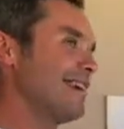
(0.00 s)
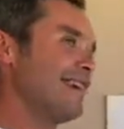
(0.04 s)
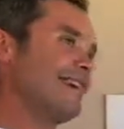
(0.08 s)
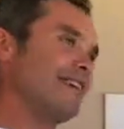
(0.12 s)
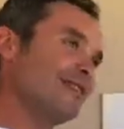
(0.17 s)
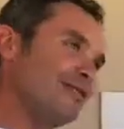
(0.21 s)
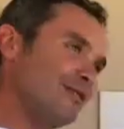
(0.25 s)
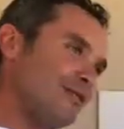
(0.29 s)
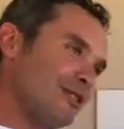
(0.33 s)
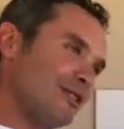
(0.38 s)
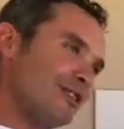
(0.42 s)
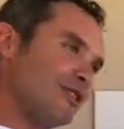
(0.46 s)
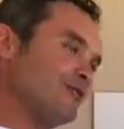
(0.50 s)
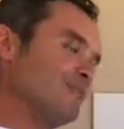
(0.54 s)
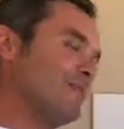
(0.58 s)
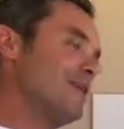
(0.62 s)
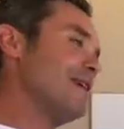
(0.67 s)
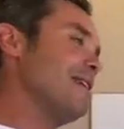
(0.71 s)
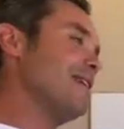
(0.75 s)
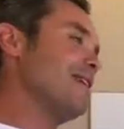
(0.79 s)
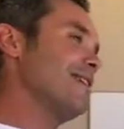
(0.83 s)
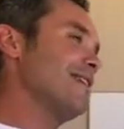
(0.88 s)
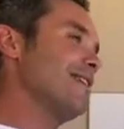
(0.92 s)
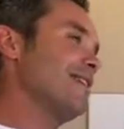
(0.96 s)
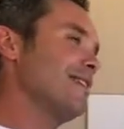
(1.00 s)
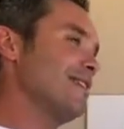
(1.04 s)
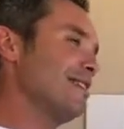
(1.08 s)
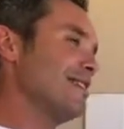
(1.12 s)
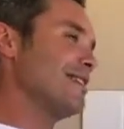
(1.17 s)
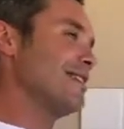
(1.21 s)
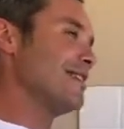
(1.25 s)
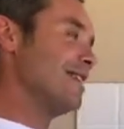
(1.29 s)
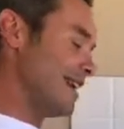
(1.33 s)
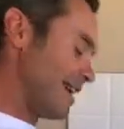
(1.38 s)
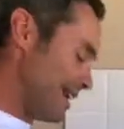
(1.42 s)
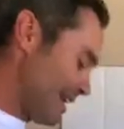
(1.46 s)
into the smell,
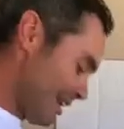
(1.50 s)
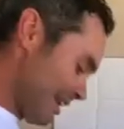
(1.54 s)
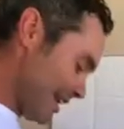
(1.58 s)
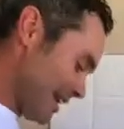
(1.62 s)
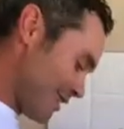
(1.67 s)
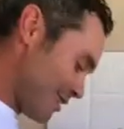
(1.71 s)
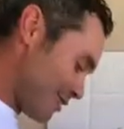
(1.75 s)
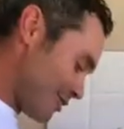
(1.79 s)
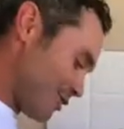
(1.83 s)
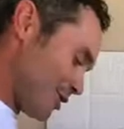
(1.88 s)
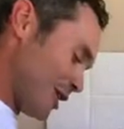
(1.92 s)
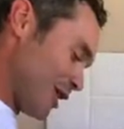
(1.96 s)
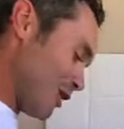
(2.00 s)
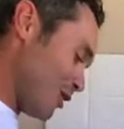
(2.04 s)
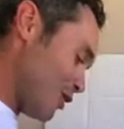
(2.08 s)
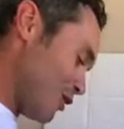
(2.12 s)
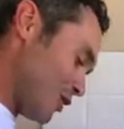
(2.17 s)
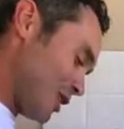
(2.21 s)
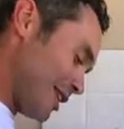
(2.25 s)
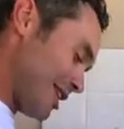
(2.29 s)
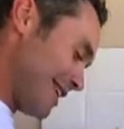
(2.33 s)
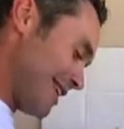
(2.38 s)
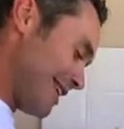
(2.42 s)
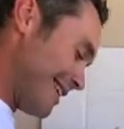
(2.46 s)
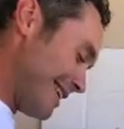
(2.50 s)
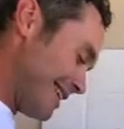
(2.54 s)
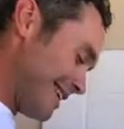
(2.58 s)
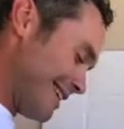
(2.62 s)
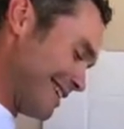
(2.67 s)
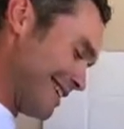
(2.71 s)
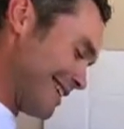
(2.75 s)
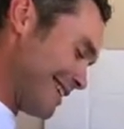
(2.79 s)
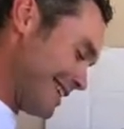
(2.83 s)
into the looking,